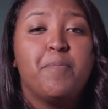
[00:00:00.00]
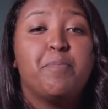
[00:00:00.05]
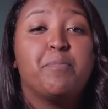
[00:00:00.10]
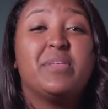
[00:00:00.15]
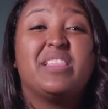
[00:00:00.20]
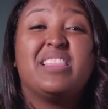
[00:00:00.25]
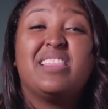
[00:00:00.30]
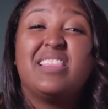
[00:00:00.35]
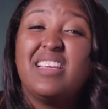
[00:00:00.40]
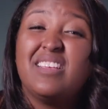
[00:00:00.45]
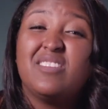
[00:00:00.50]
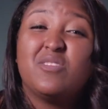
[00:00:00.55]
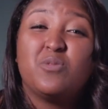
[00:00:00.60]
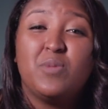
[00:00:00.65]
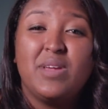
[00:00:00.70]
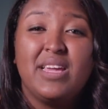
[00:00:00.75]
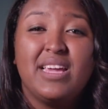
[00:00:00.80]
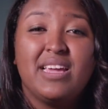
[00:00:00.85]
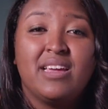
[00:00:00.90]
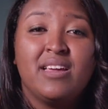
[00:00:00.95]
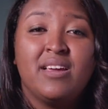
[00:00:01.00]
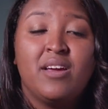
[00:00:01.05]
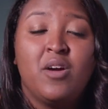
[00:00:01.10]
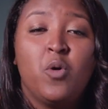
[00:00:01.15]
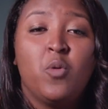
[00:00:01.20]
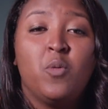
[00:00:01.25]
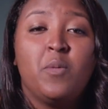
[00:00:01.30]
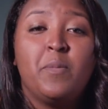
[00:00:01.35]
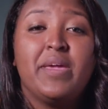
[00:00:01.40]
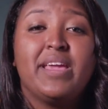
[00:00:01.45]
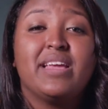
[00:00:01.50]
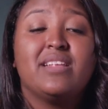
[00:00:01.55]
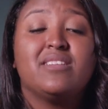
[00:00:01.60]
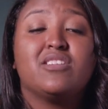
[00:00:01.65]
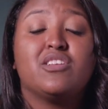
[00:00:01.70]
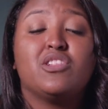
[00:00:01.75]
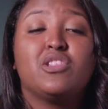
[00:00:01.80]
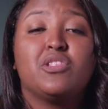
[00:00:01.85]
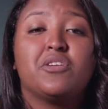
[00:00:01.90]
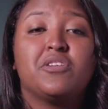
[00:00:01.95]
But this week, we begin
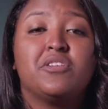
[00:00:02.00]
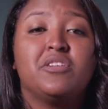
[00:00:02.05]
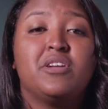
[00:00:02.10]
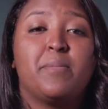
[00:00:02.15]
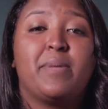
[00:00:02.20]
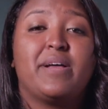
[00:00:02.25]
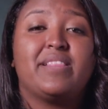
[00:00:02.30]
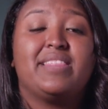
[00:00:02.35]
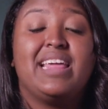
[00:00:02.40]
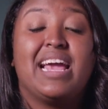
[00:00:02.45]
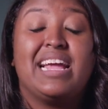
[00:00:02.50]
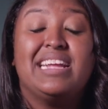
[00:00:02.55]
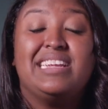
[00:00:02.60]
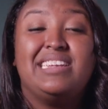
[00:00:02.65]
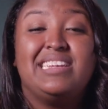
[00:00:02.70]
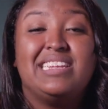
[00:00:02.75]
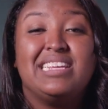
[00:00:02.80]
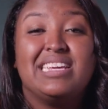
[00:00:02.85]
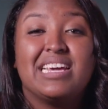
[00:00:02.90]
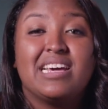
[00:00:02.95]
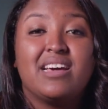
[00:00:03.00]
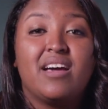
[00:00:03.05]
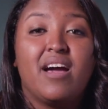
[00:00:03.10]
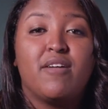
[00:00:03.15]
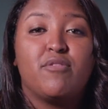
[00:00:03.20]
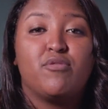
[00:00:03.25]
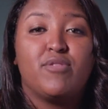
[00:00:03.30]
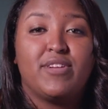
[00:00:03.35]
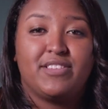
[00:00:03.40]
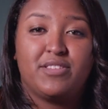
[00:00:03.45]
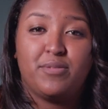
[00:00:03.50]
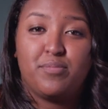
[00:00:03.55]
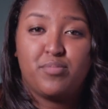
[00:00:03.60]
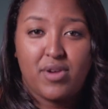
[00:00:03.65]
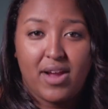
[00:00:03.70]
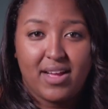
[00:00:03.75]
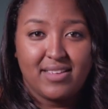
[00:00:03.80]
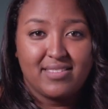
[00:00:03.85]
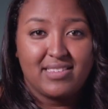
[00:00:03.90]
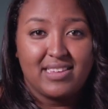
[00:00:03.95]
to learn about the idea of
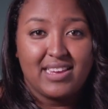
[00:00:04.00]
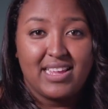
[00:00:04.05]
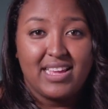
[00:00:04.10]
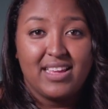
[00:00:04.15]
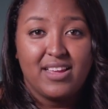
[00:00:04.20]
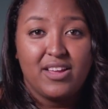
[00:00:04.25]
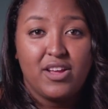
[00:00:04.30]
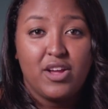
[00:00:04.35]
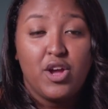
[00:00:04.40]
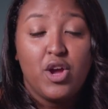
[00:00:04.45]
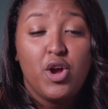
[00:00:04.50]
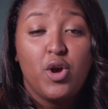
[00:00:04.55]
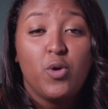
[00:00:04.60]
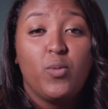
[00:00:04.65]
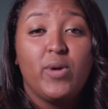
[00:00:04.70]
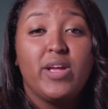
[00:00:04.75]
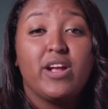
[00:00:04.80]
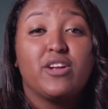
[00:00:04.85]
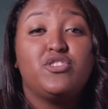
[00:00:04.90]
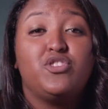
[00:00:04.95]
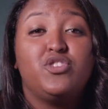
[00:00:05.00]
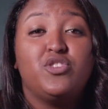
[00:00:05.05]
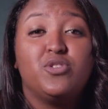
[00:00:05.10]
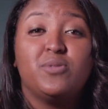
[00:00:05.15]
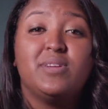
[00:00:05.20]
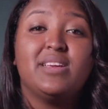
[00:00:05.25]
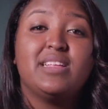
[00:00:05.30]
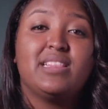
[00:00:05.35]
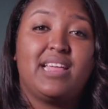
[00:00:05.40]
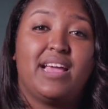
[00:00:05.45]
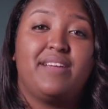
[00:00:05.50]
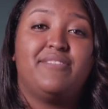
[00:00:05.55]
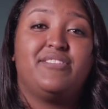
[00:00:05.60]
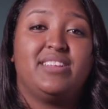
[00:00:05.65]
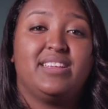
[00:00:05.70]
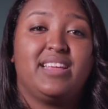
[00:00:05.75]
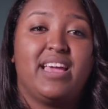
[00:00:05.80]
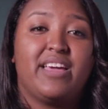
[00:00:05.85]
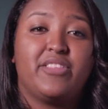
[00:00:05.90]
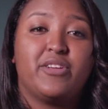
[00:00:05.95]
reciprocity. We are doing life
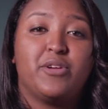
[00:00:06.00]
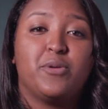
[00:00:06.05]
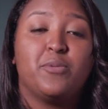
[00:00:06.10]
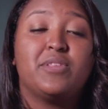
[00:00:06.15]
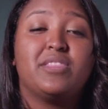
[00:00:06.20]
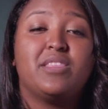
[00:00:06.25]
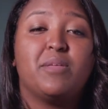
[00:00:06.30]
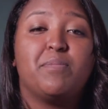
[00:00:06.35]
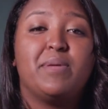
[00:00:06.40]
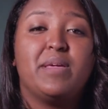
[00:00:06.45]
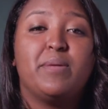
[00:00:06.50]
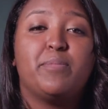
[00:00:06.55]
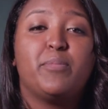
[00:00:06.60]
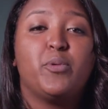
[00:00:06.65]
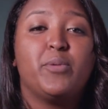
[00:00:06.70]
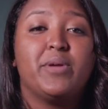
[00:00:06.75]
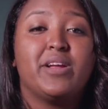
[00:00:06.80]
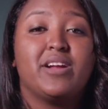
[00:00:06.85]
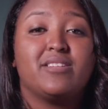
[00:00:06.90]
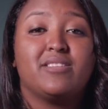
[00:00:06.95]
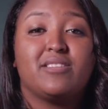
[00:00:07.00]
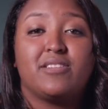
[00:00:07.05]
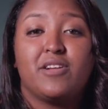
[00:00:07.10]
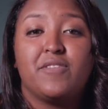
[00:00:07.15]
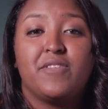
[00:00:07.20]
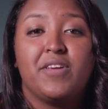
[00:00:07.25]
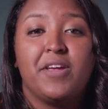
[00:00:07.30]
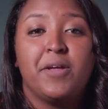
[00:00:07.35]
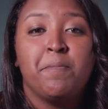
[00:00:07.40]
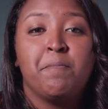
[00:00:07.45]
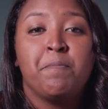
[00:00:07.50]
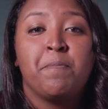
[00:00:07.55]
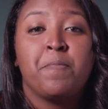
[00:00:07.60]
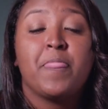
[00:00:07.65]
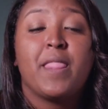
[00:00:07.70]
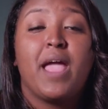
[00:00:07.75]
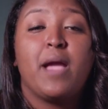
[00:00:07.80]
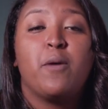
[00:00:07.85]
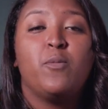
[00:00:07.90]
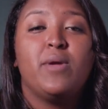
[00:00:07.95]
together with the people we are serving,
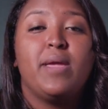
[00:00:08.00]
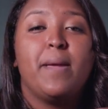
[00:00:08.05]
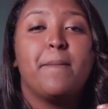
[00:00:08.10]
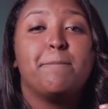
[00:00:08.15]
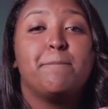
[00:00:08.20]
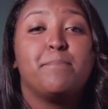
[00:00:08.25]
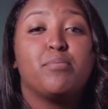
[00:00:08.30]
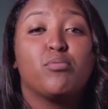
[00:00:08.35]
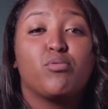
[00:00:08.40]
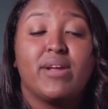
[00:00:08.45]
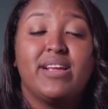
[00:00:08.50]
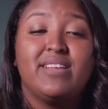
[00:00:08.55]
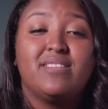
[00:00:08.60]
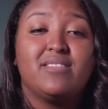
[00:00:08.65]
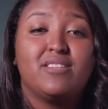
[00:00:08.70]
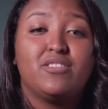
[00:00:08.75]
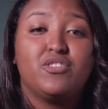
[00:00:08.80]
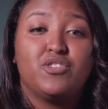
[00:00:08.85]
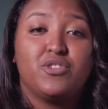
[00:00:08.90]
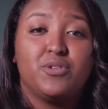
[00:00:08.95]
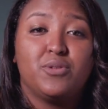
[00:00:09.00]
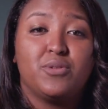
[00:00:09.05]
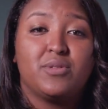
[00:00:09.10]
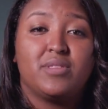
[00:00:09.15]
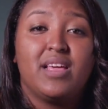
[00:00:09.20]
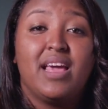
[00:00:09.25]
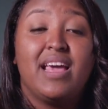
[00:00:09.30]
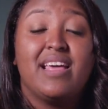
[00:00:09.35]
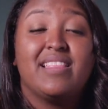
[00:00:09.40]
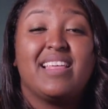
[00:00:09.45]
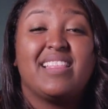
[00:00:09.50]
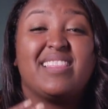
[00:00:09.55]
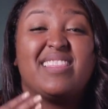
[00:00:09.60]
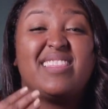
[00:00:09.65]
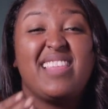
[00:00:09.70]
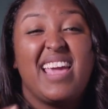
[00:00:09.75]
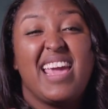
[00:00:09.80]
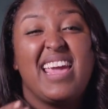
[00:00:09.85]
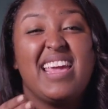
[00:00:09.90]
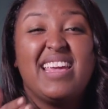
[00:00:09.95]
and we embrace the truth
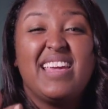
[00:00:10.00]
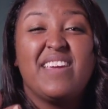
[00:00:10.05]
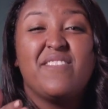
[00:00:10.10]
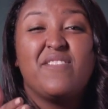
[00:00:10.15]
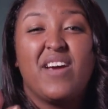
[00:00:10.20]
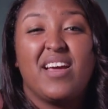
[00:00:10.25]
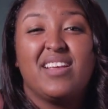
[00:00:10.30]
that they give